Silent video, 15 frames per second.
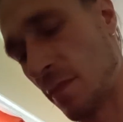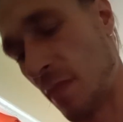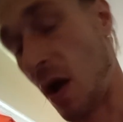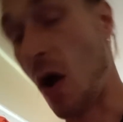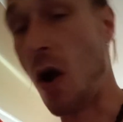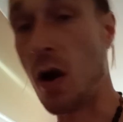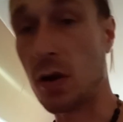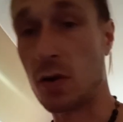my
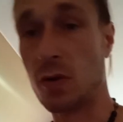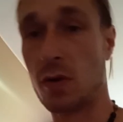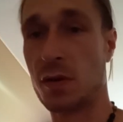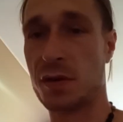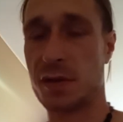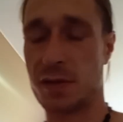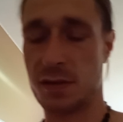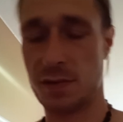
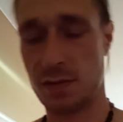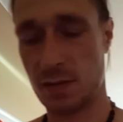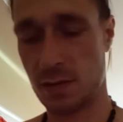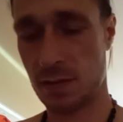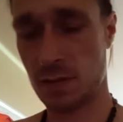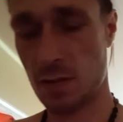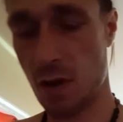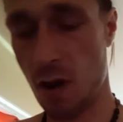uncle,
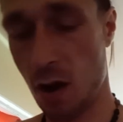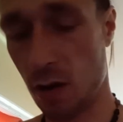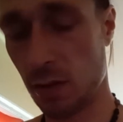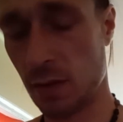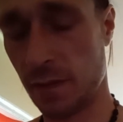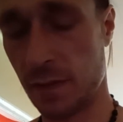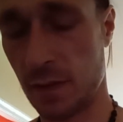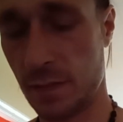
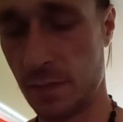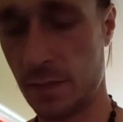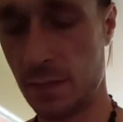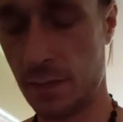all of them.